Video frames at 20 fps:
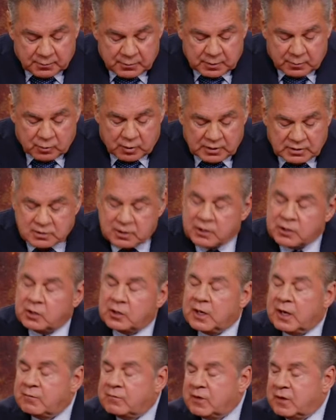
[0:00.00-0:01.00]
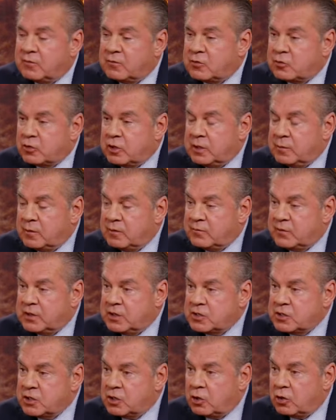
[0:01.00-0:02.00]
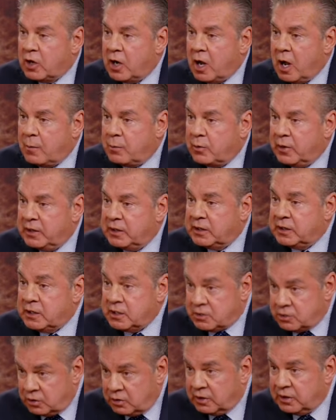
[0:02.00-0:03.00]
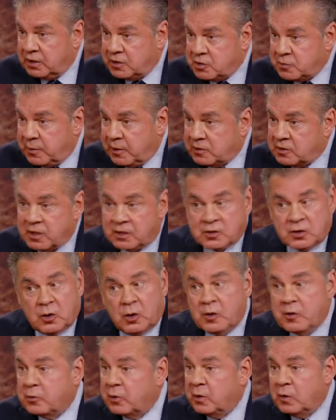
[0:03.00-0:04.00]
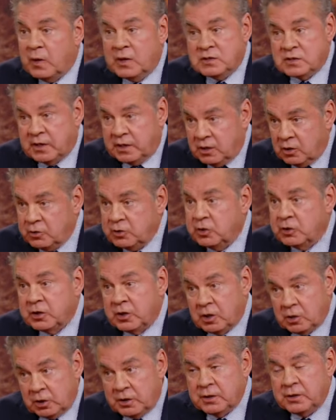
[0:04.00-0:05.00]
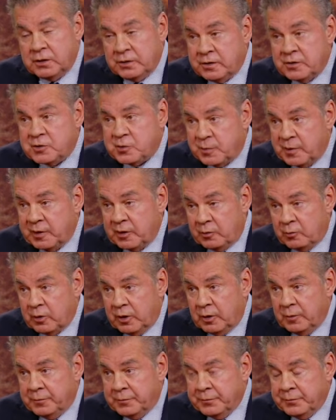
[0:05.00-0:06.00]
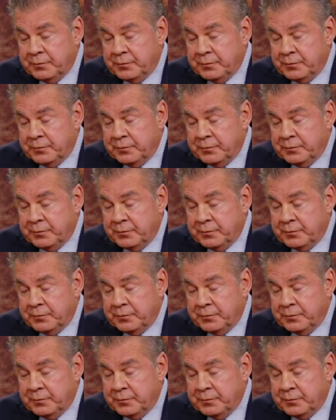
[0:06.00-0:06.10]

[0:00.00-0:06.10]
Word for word: Remember, I said you'd have to have a dream, a vision, or operate in discerning of spirits. That's the only three ways I know you could look into the spirit realm.